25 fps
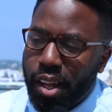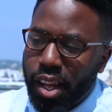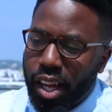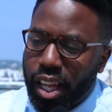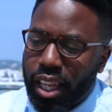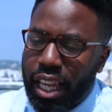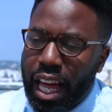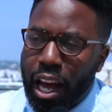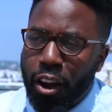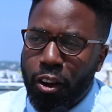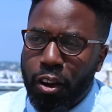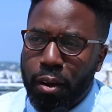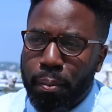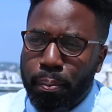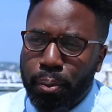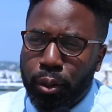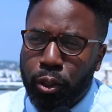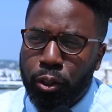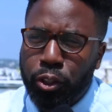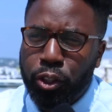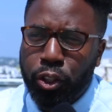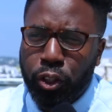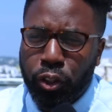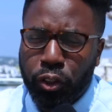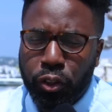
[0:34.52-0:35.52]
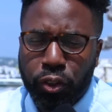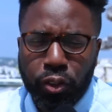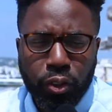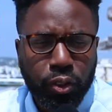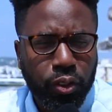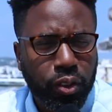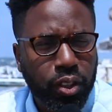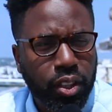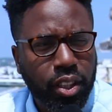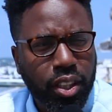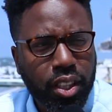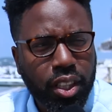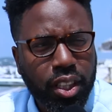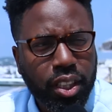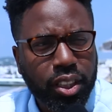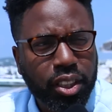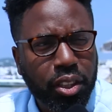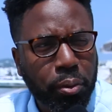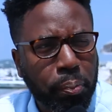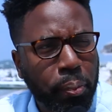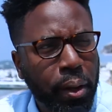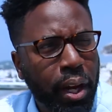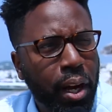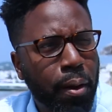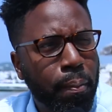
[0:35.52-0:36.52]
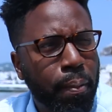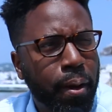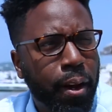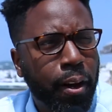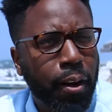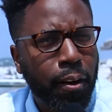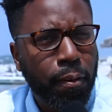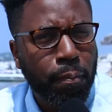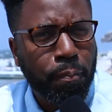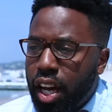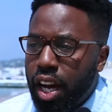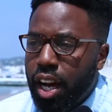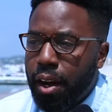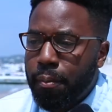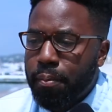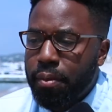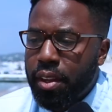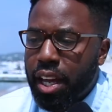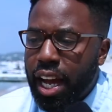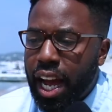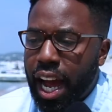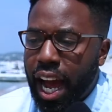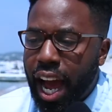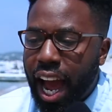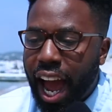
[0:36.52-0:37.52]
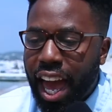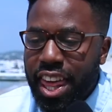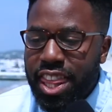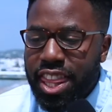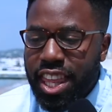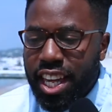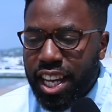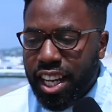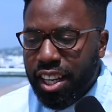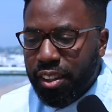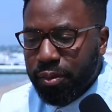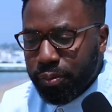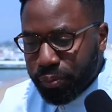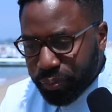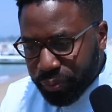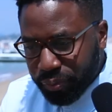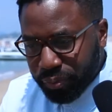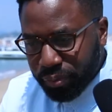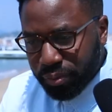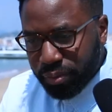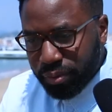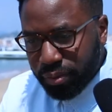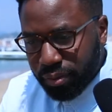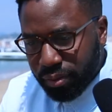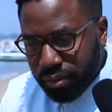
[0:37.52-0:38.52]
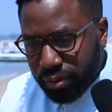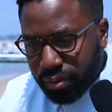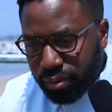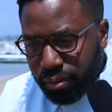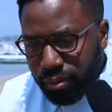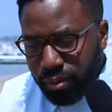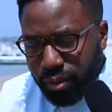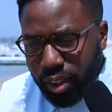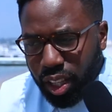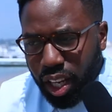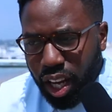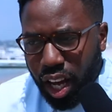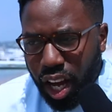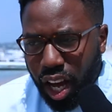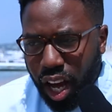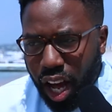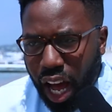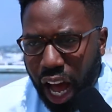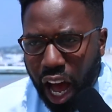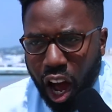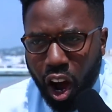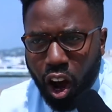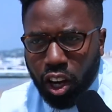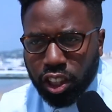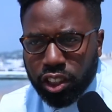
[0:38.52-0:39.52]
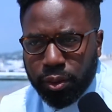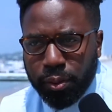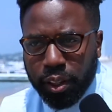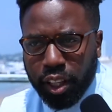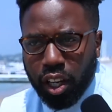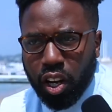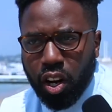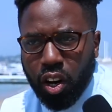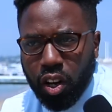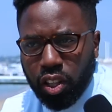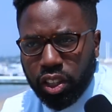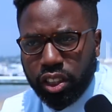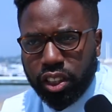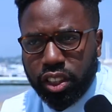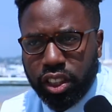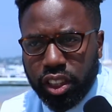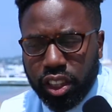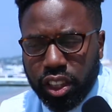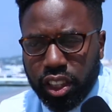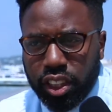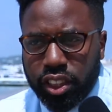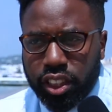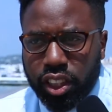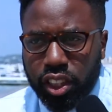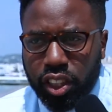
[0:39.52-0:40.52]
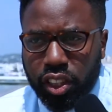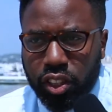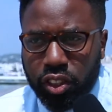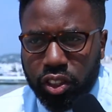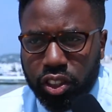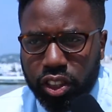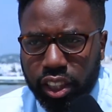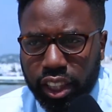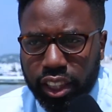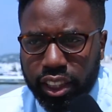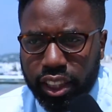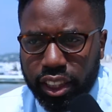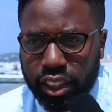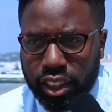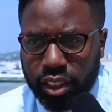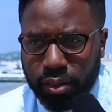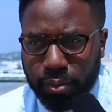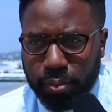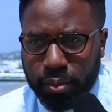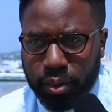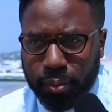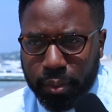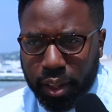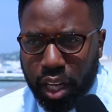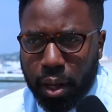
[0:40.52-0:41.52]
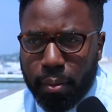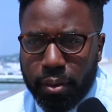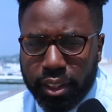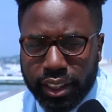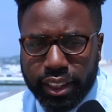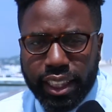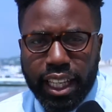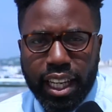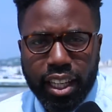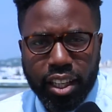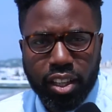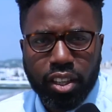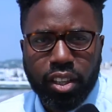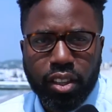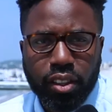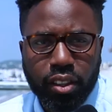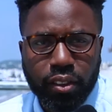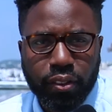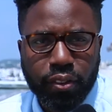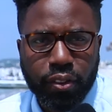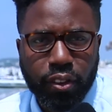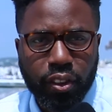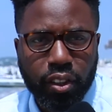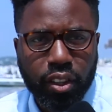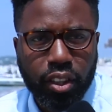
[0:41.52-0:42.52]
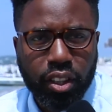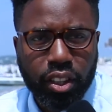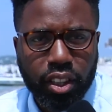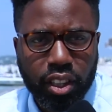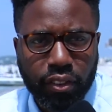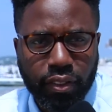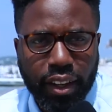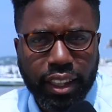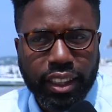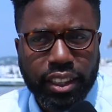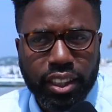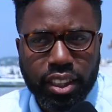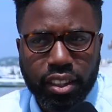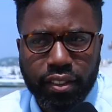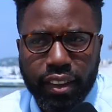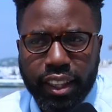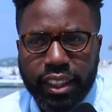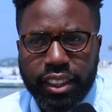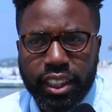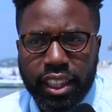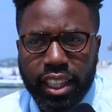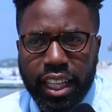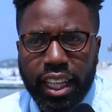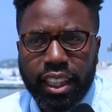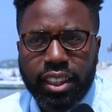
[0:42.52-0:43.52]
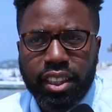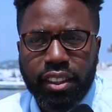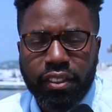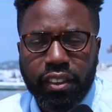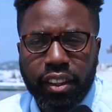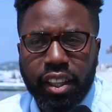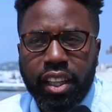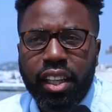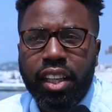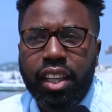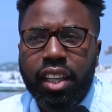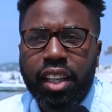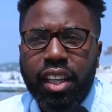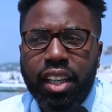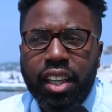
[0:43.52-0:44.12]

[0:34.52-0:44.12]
allowing Bluetooth to pair better. Um, I think uh, our ultimate goal is to, is to use this as become a standard for device-to-device -device connectivity